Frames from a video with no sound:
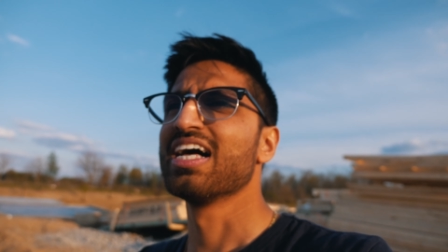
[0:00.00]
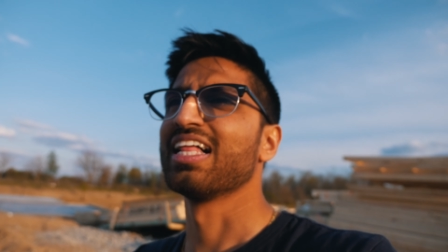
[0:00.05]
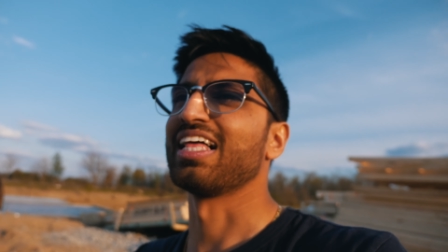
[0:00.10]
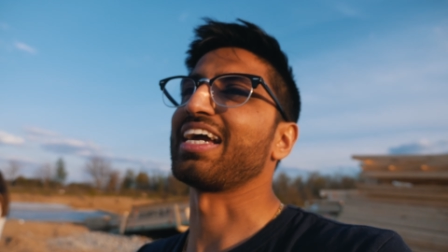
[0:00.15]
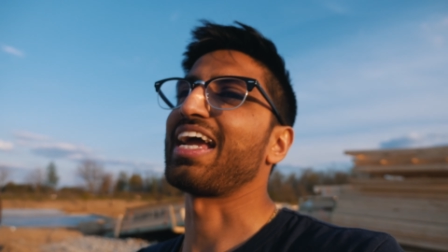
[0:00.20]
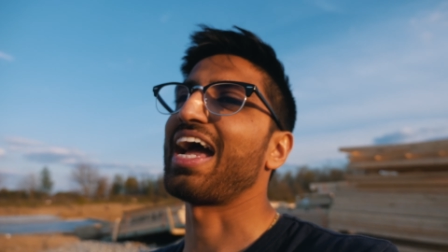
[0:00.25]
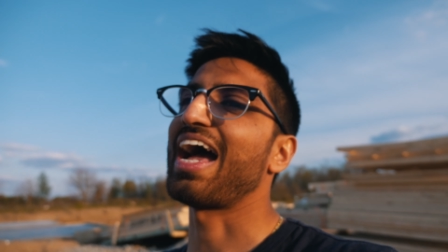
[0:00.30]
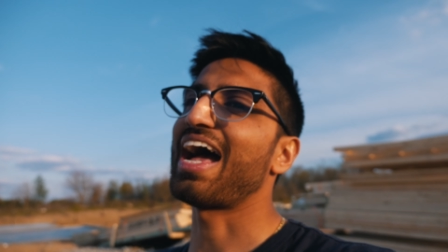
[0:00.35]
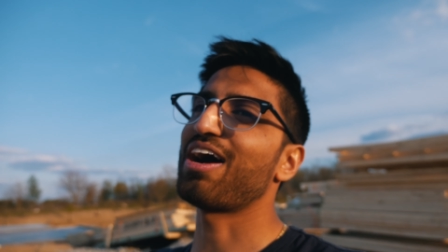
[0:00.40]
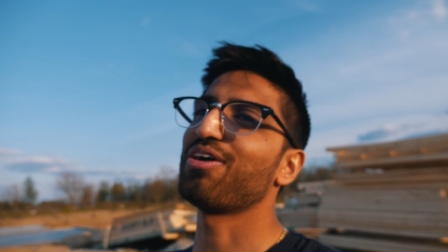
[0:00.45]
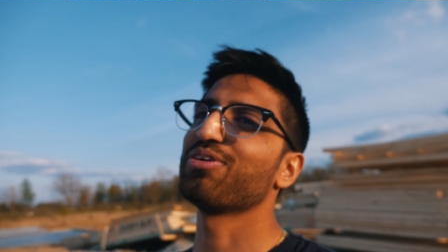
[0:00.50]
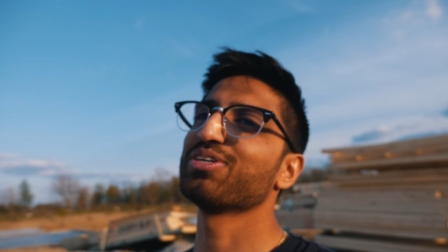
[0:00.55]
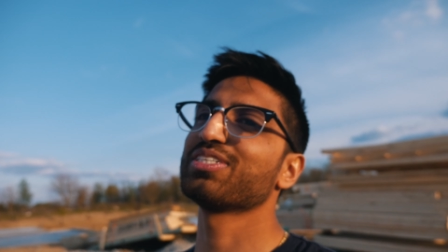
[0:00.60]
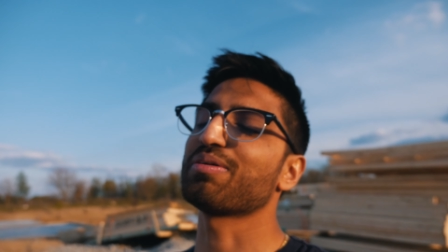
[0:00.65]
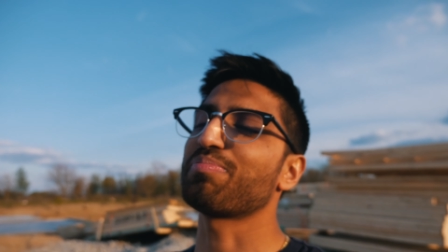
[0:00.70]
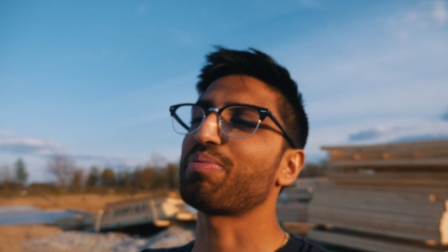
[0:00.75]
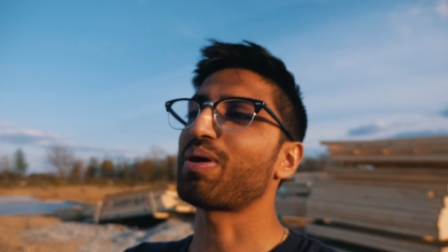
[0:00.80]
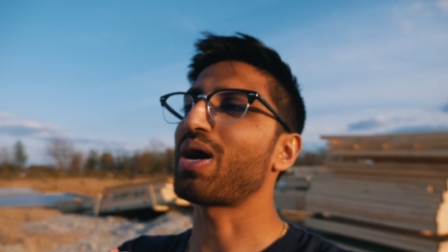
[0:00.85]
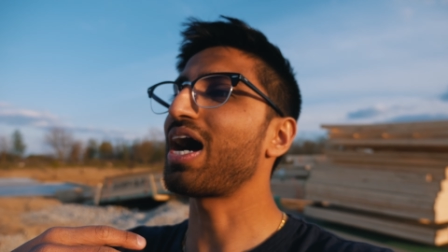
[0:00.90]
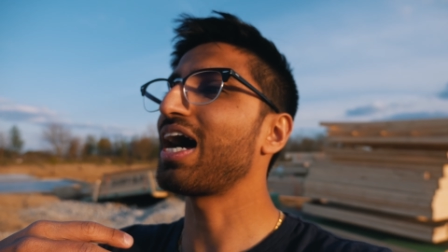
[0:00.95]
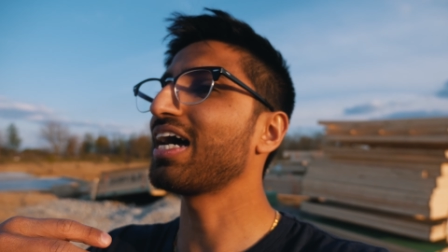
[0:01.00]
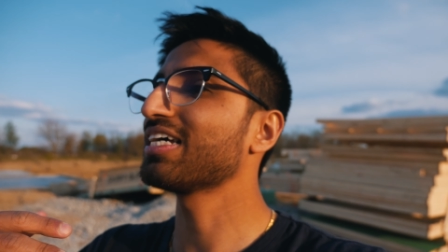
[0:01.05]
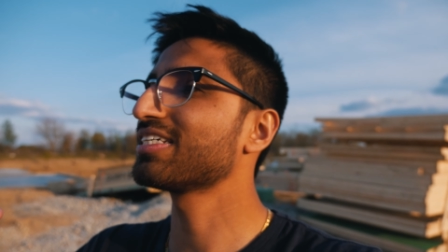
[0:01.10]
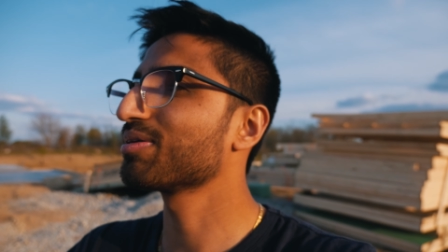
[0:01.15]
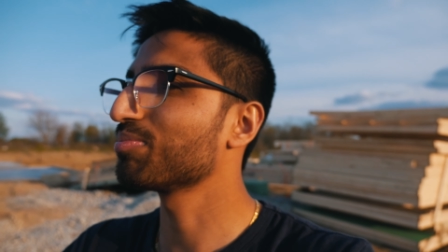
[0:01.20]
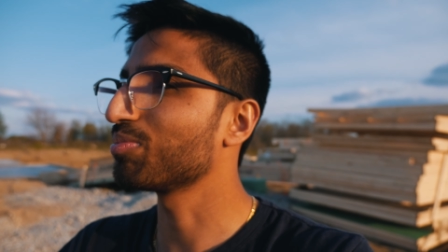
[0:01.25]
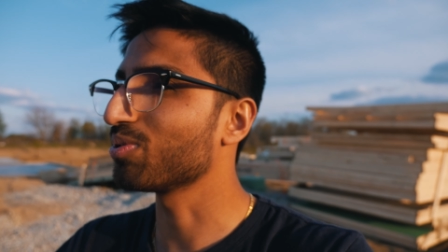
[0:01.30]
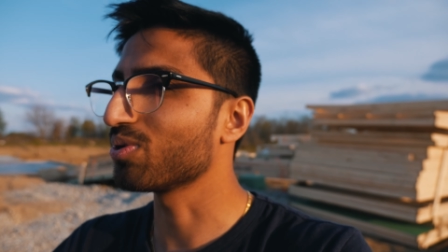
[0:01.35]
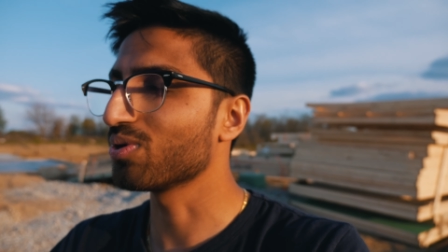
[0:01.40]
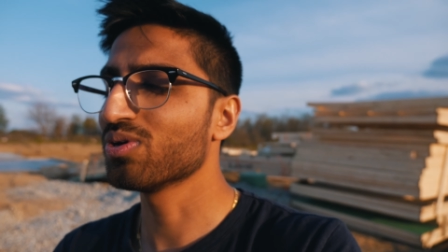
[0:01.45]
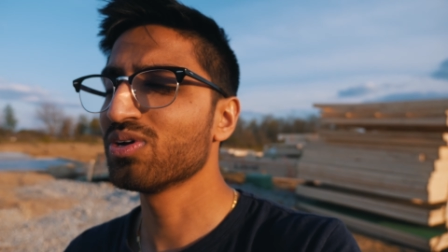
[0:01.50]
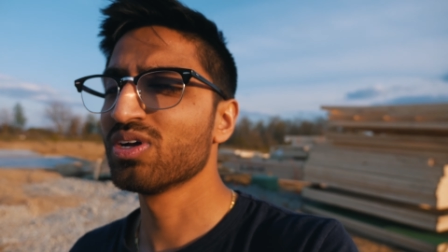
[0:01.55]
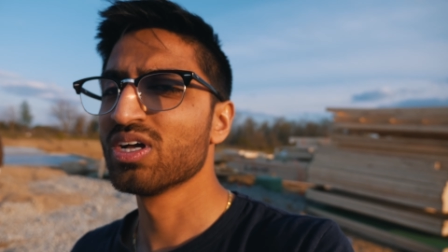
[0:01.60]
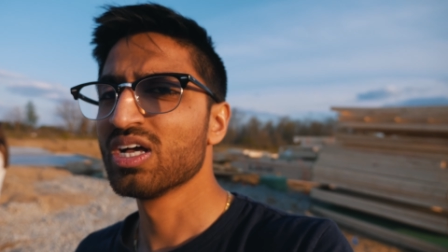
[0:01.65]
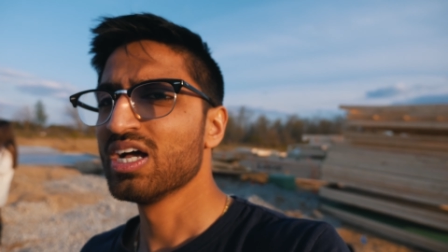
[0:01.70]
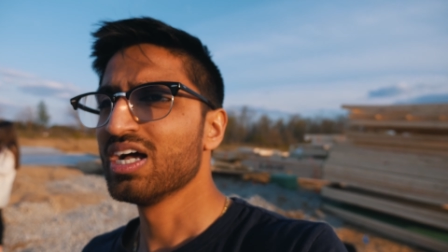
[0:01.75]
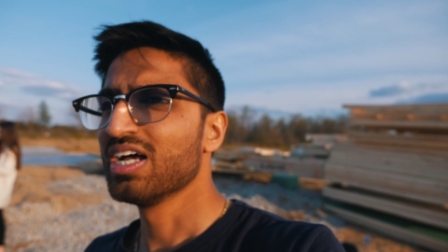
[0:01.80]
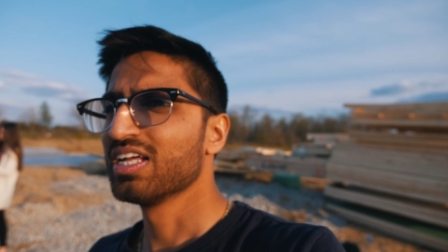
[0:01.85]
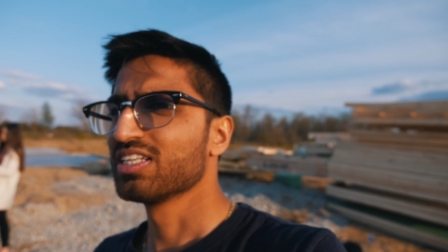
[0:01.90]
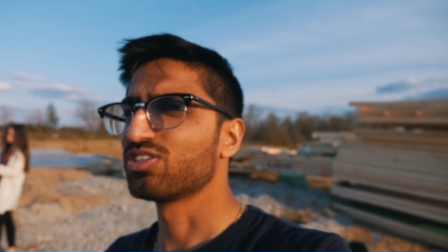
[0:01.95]
Like, how is it possible
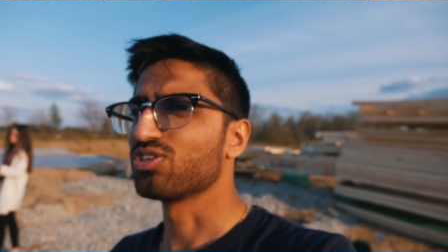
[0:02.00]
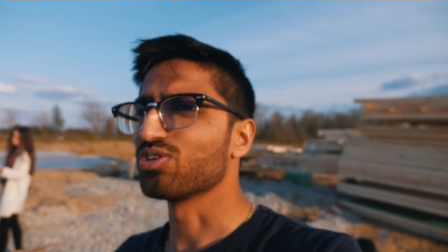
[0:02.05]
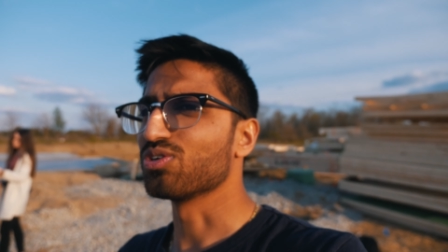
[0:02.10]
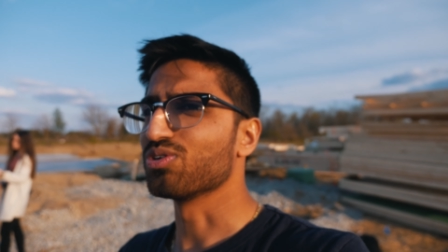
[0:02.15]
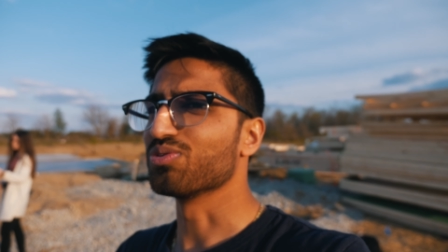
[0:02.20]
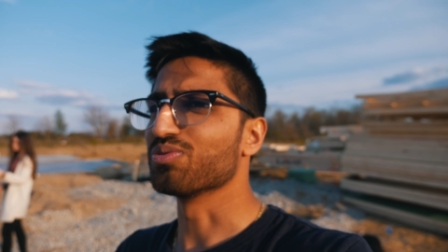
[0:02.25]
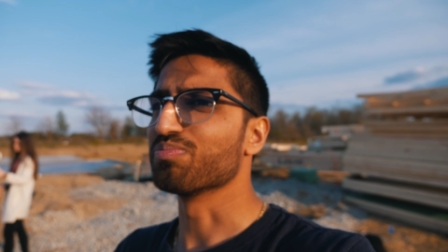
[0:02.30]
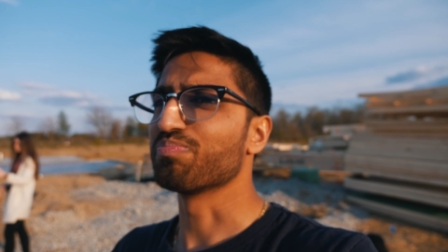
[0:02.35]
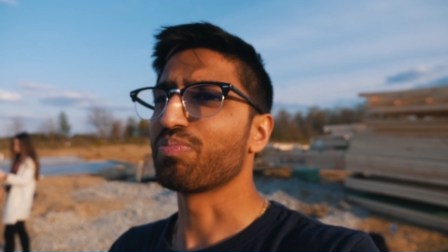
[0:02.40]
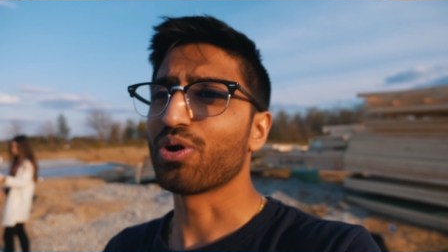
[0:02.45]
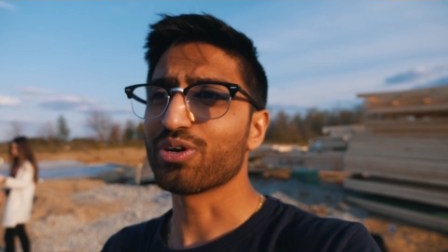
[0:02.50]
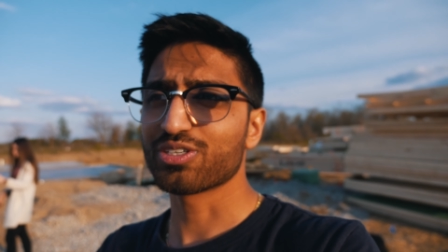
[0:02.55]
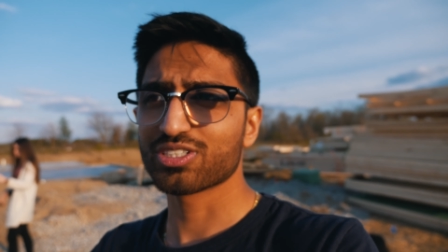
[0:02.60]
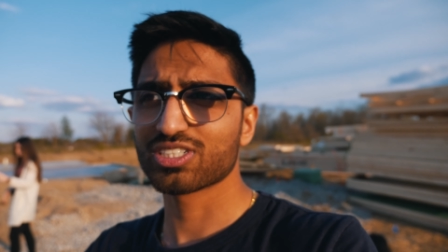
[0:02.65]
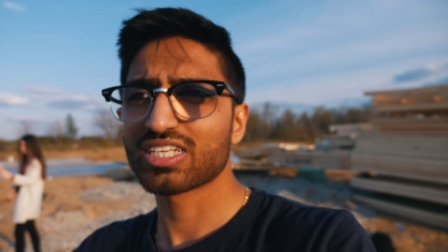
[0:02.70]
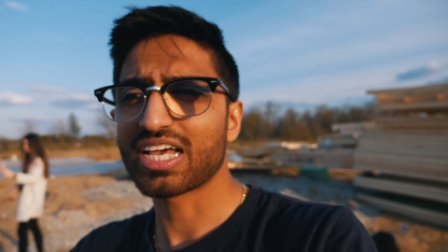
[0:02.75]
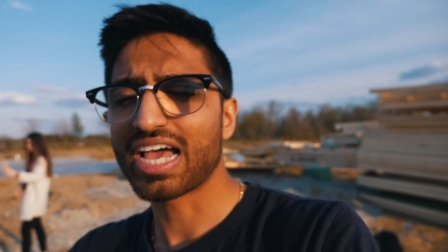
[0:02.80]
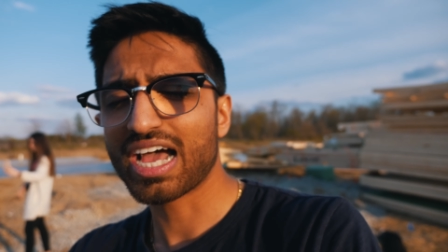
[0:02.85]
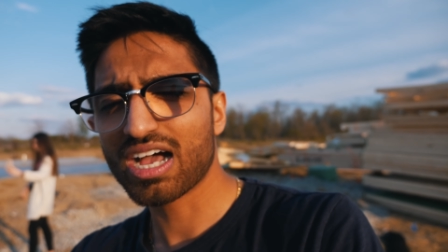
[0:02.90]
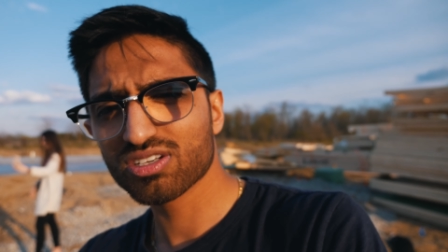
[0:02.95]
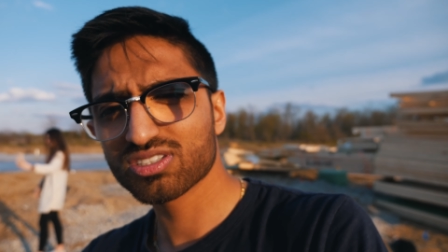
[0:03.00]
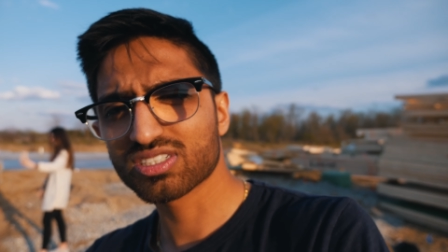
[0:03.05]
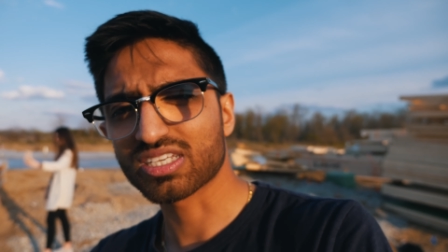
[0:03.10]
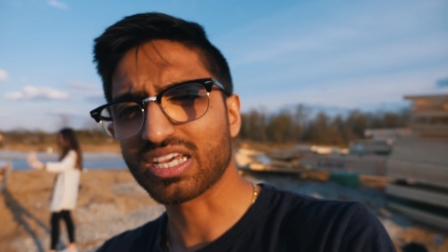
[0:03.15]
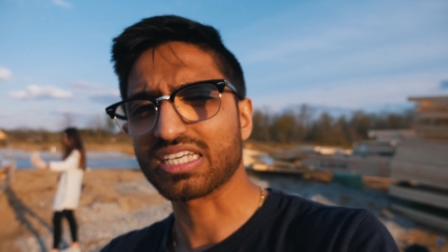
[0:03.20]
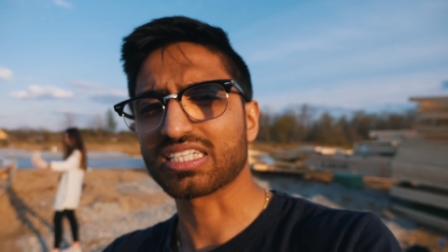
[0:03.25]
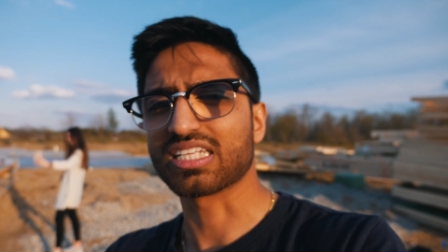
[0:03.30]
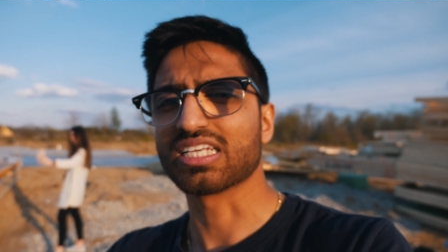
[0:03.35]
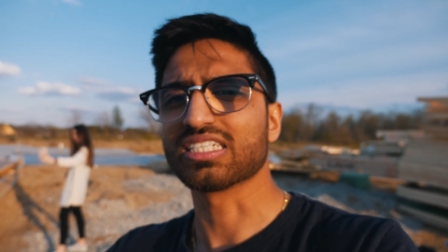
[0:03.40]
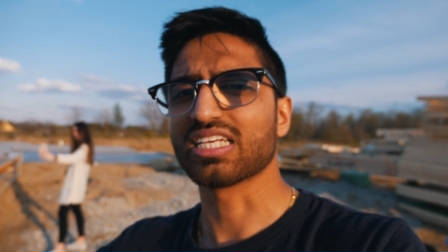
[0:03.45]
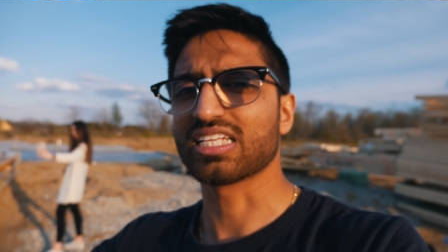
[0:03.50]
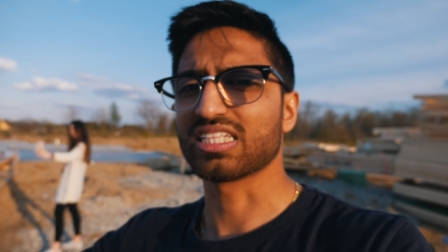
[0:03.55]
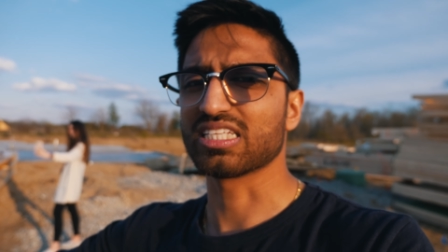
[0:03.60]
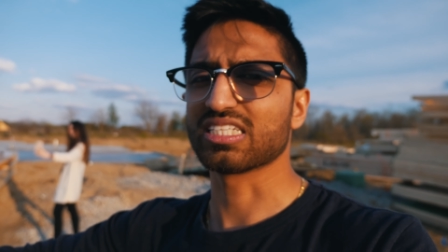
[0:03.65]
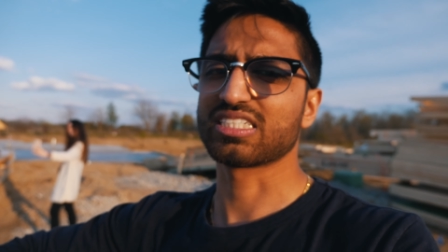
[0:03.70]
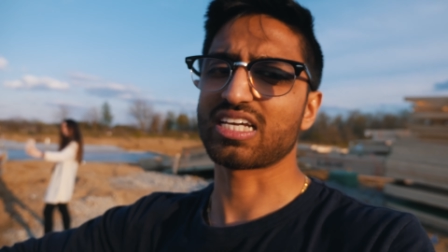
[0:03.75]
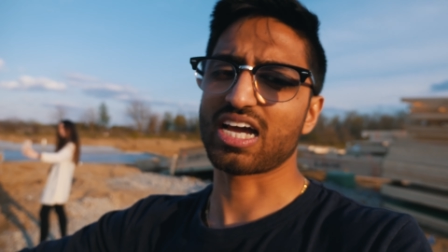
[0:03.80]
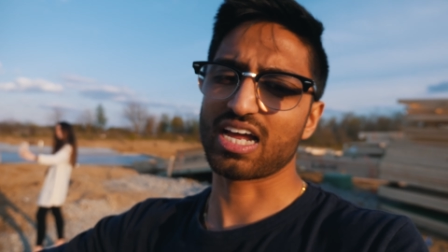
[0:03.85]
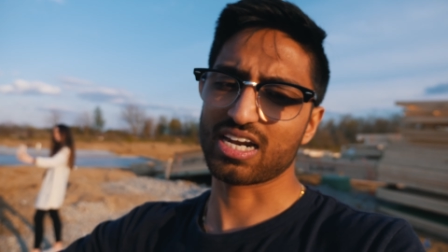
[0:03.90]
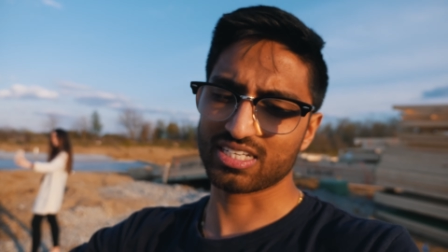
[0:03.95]
to purchase a house like this at
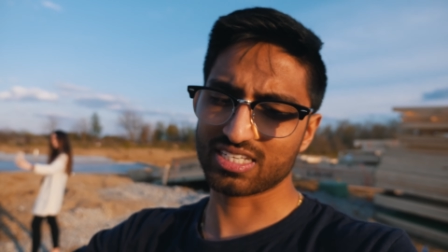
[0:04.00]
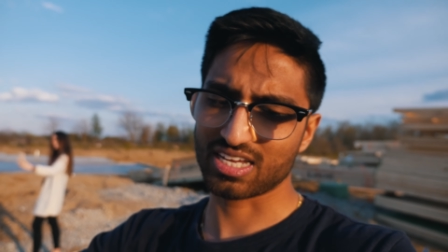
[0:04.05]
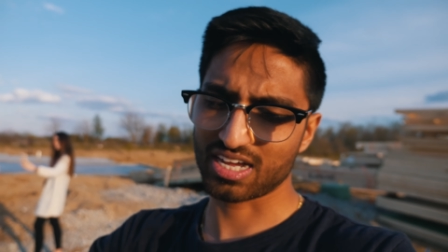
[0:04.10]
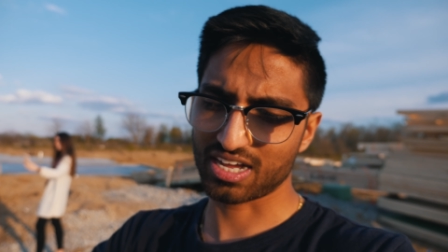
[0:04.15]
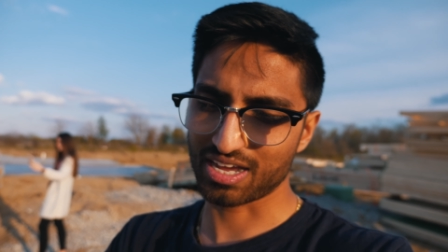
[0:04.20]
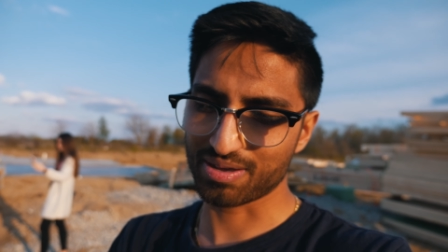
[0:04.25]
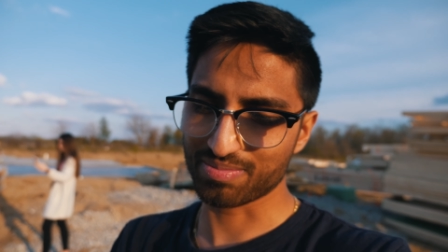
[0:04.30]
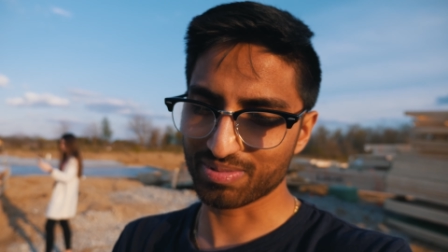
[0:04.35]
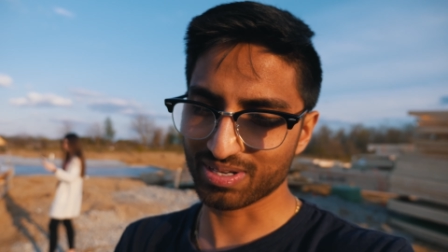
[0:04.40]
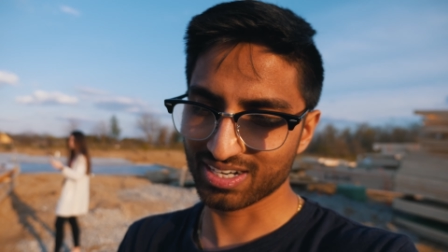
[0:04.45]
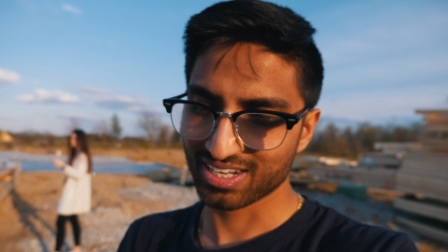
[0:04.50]
this kind of time?